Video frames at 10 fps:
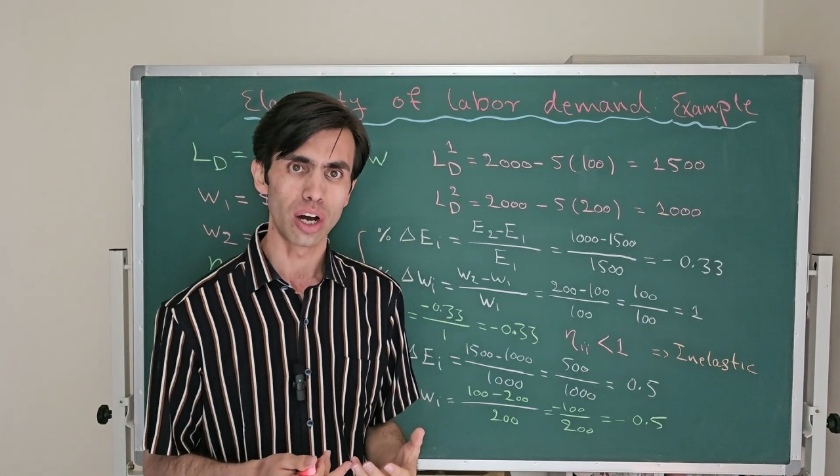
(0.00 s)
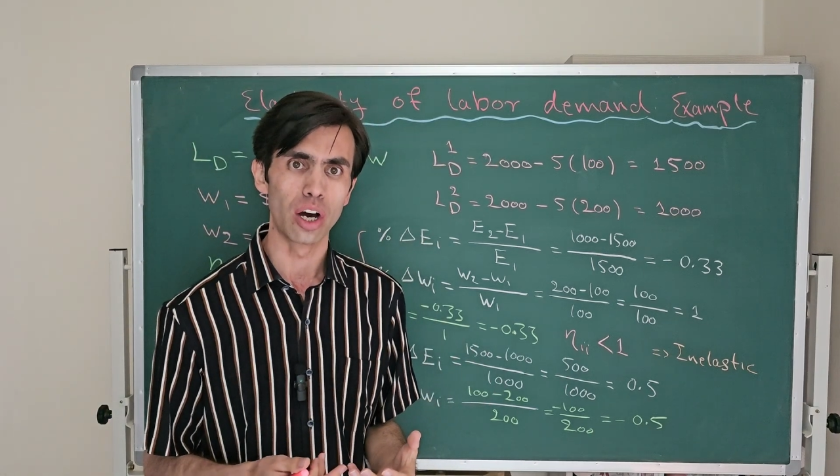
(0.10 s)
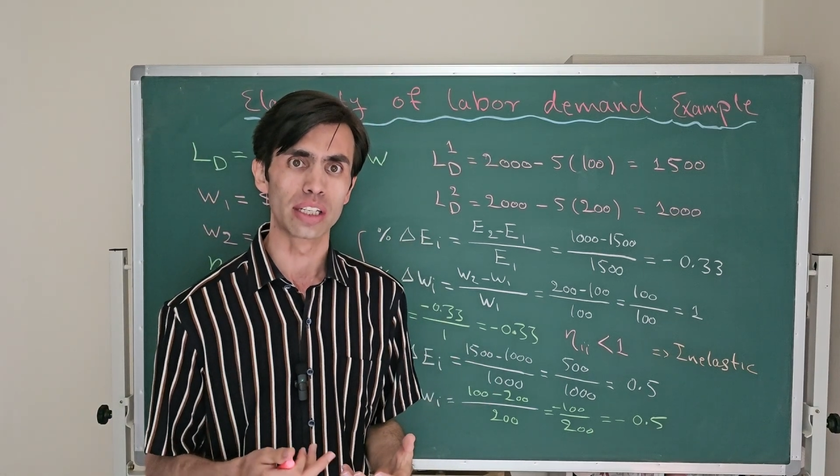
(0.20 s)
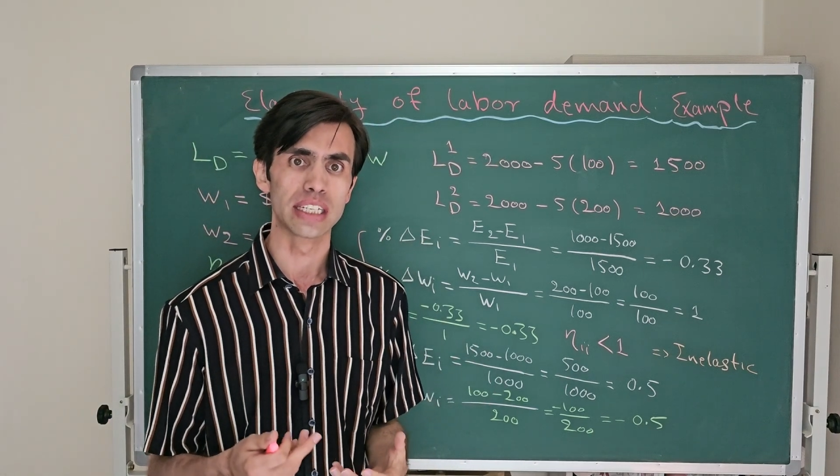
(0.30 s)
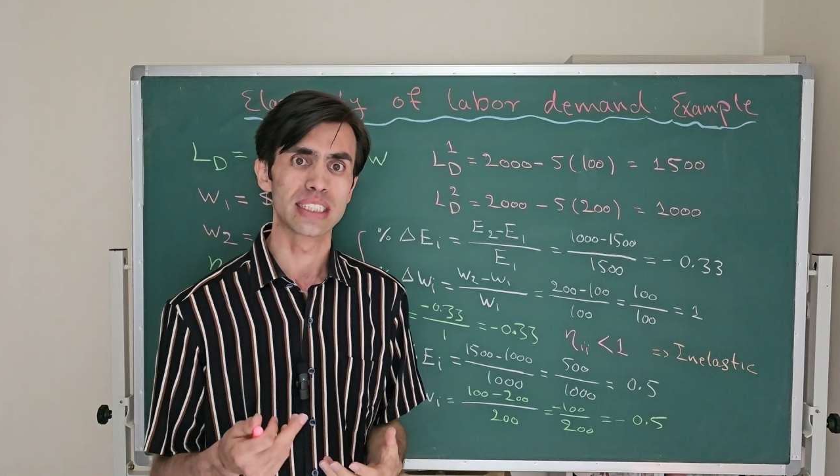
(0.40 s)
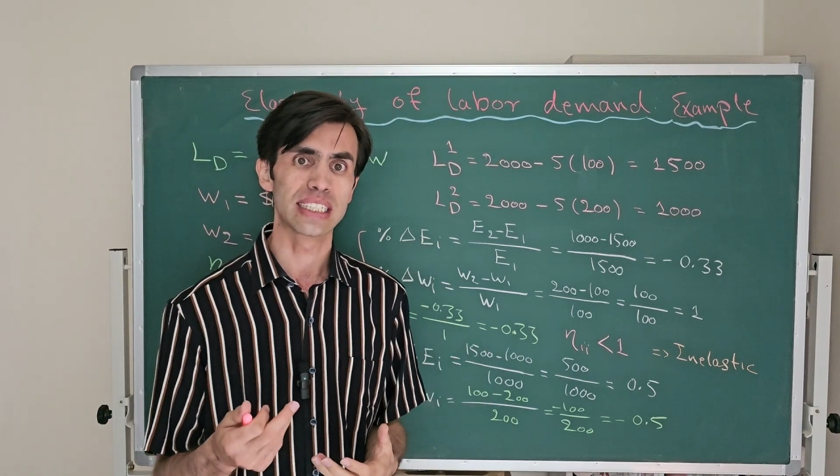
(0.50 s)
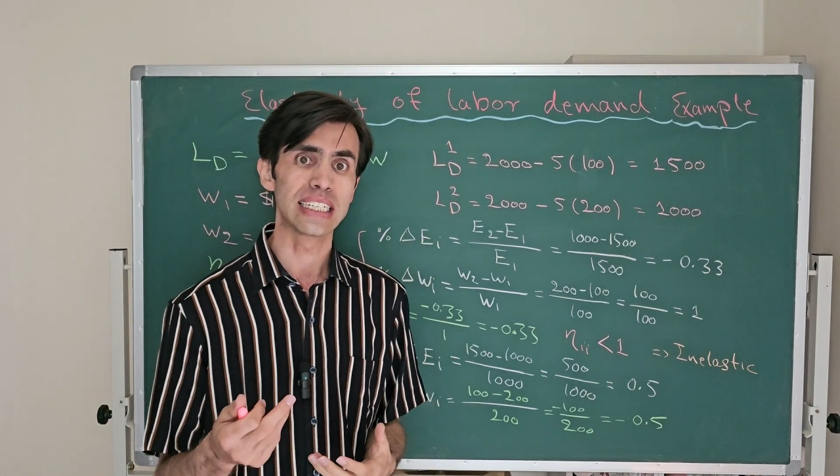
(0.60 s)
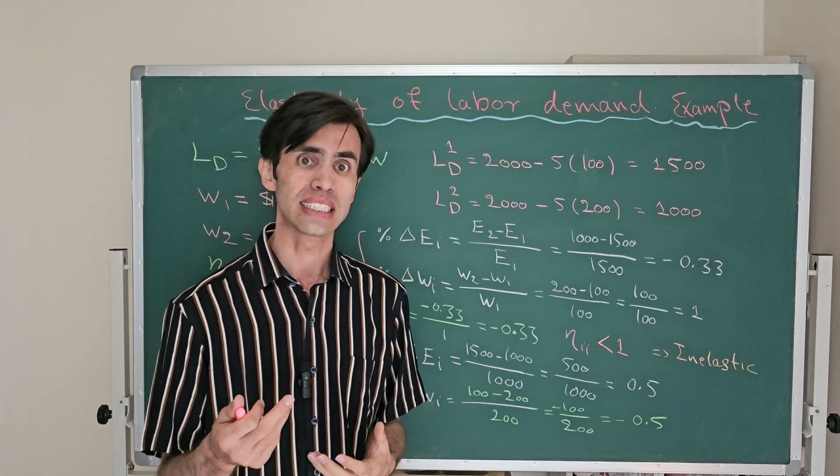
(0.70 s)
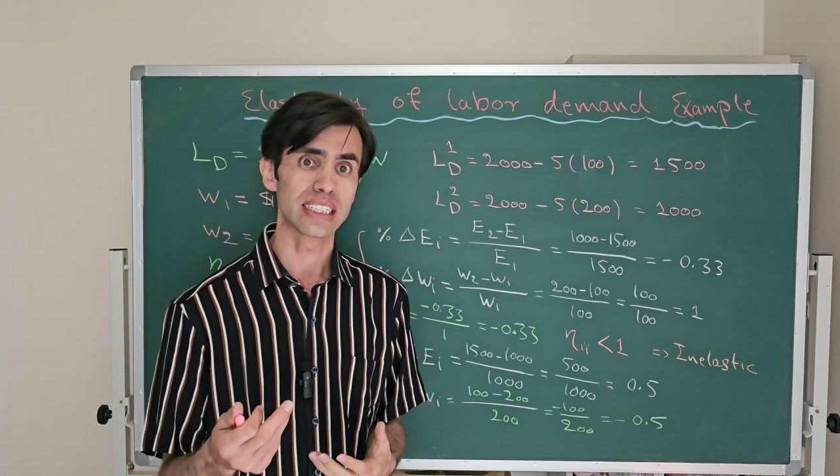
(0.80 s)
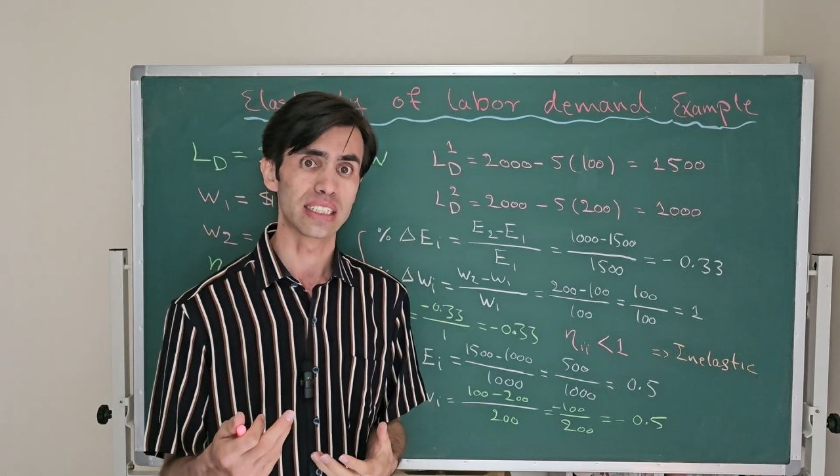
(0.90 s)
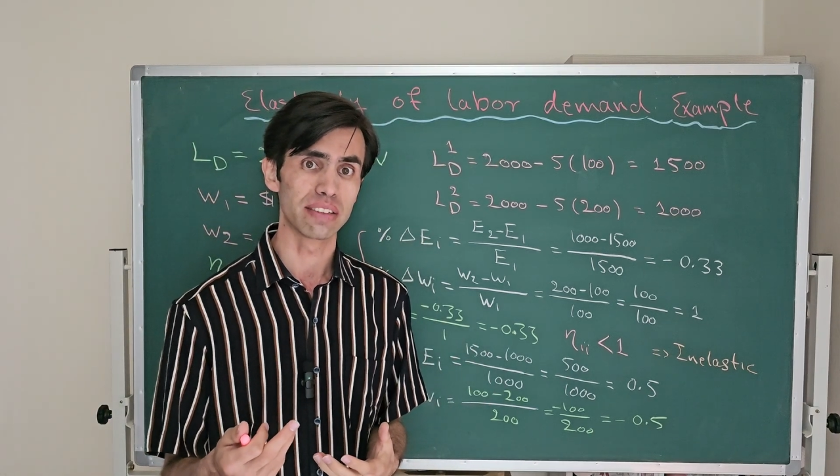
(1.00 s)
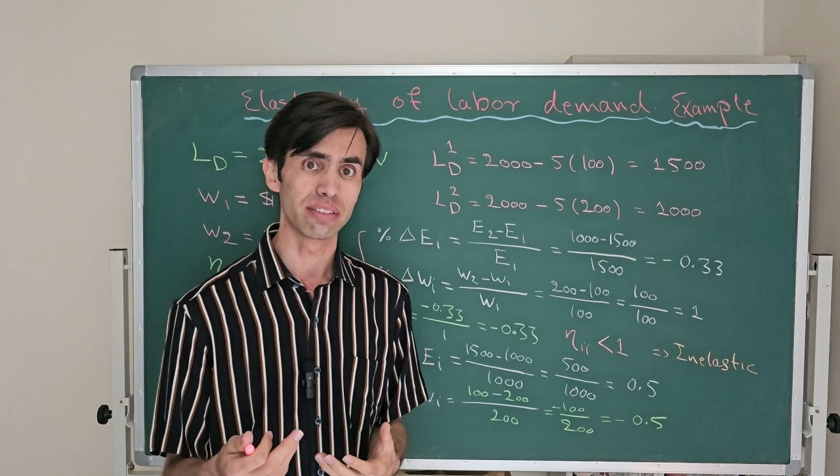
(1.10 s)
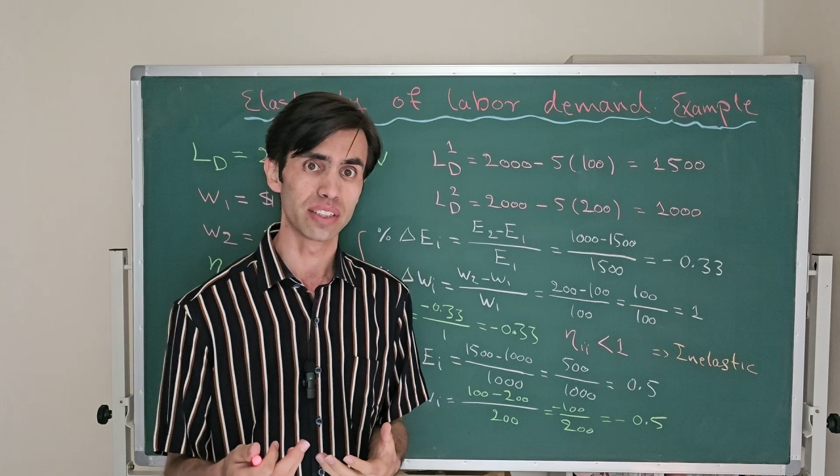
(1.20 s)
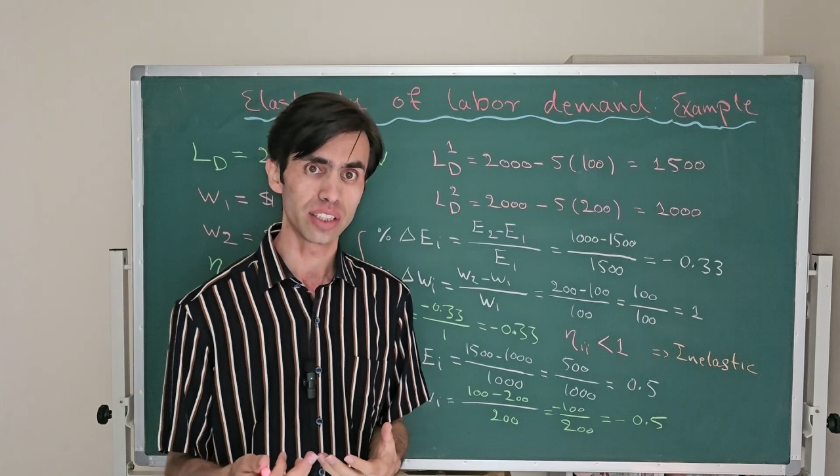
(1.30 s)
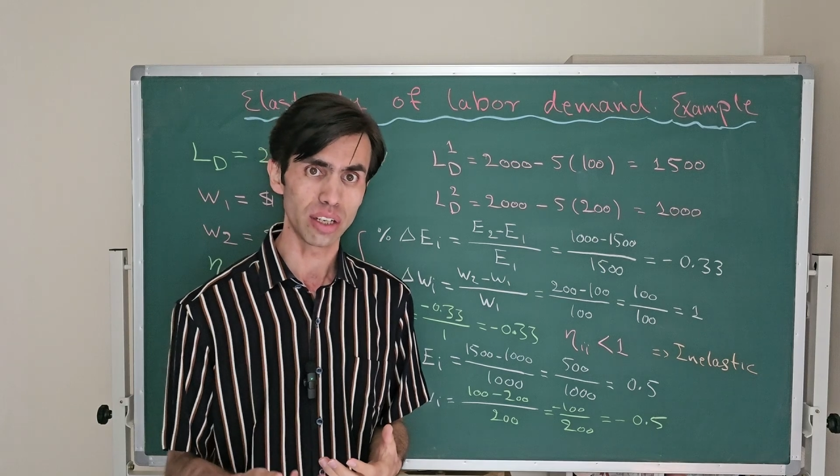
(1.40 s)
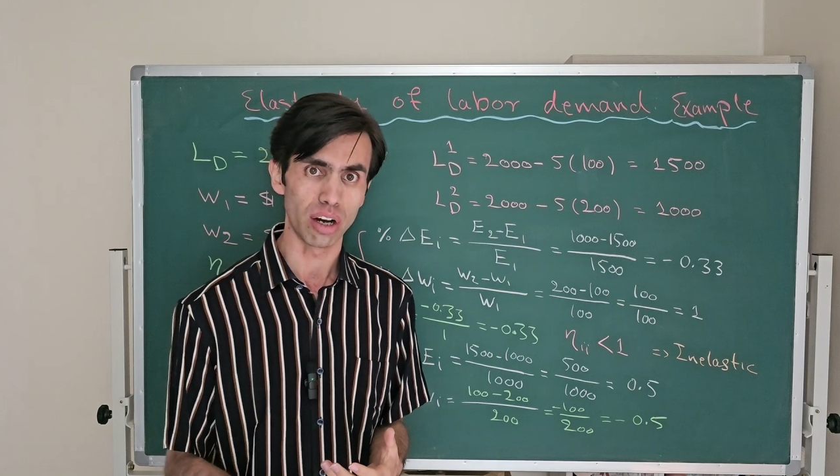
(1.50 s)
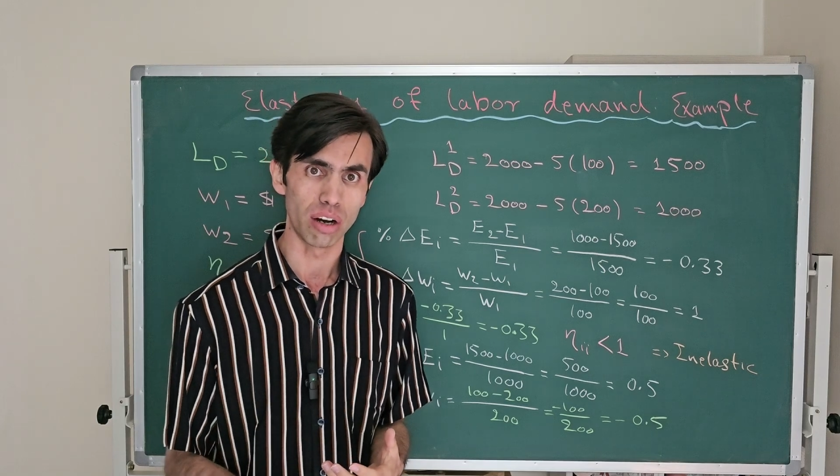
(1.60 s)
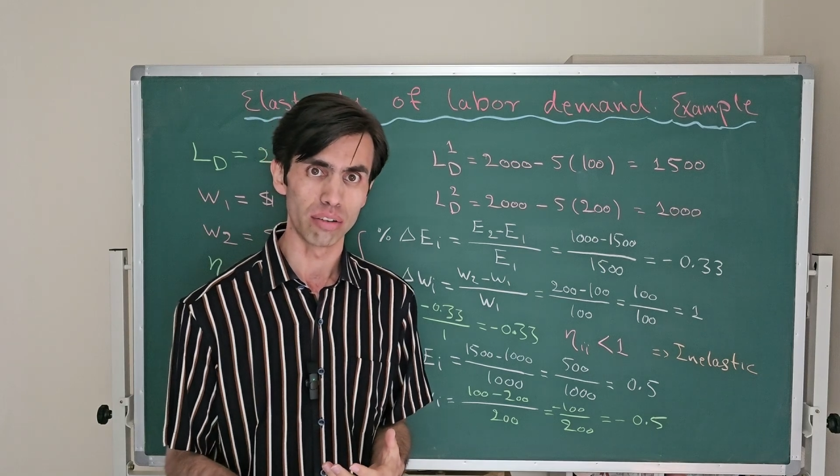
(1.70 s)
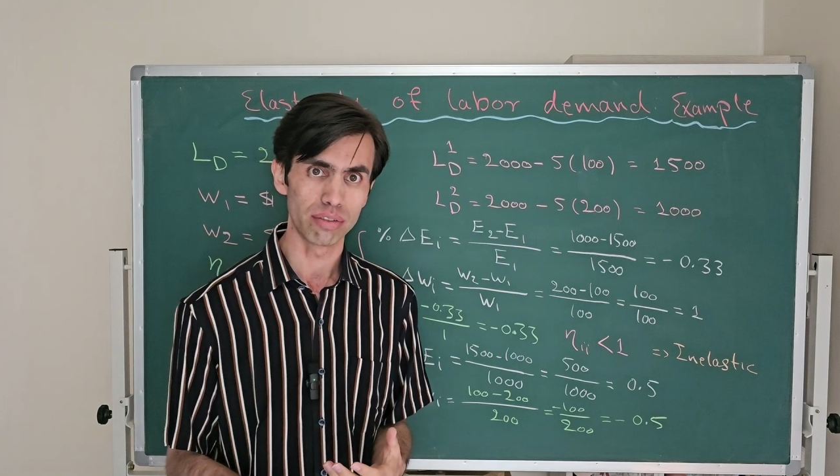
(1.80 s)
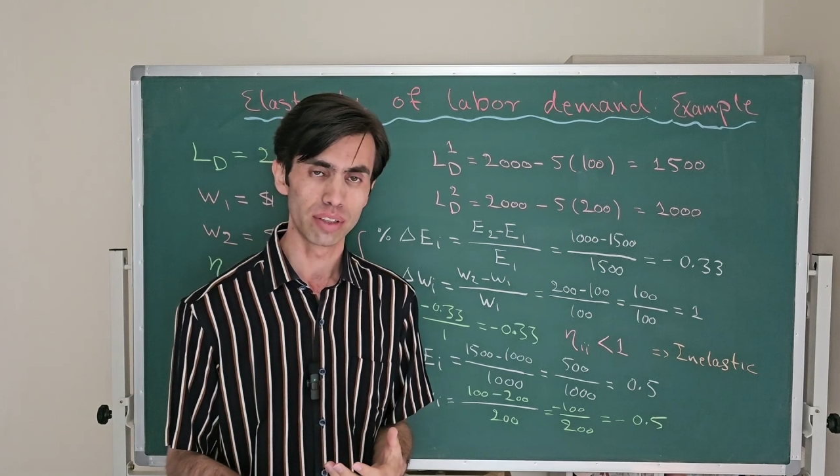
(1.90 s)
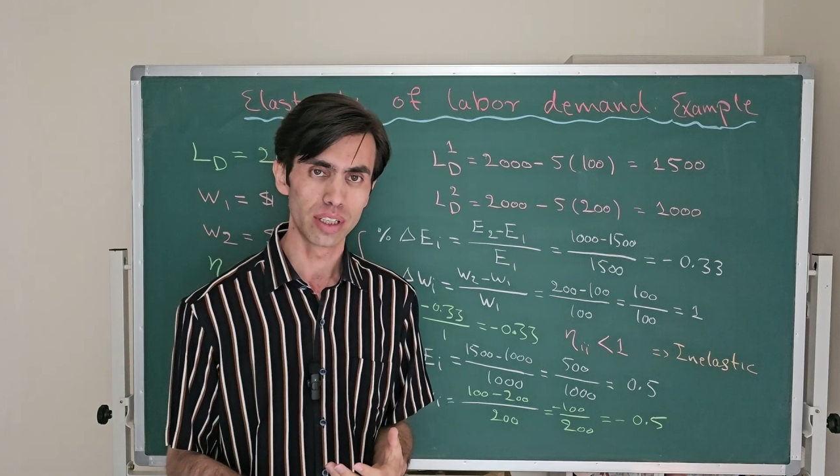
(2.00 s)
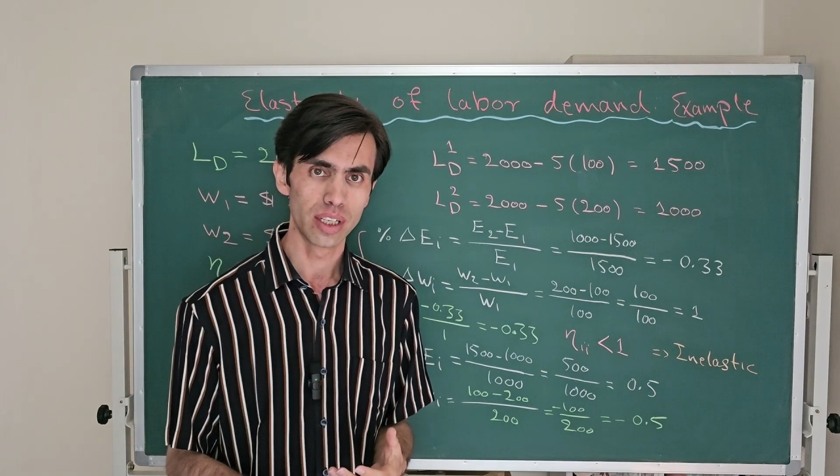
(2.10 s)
or the sensitivity of